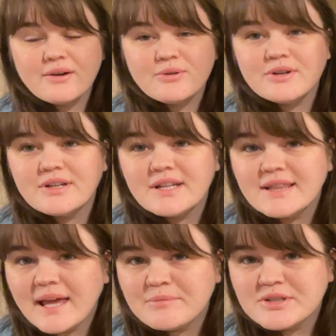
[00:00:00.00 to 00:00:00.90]
ordered a
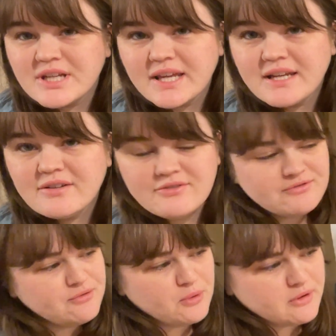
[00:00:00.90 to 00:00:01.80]
lampshade
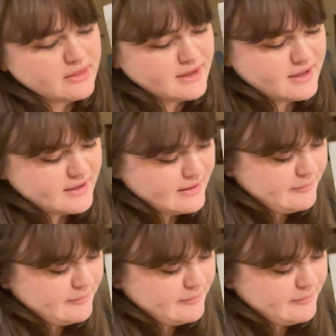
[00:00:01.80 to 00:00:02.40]
for the